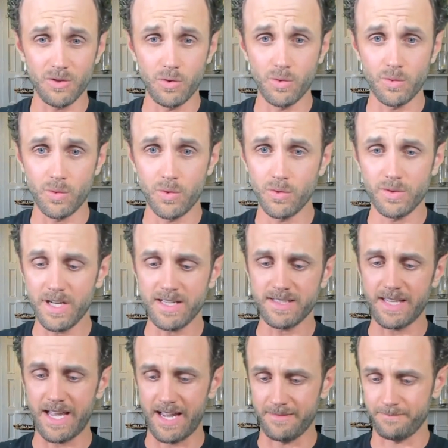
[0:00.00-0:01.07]
Who
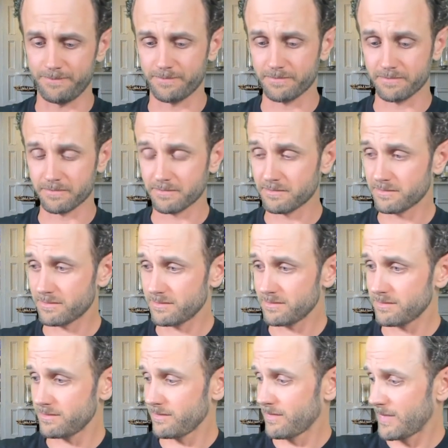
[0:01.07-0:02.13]
does that?
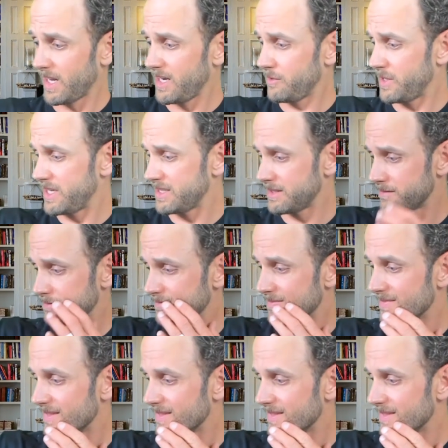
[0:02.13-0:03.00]
Anyways,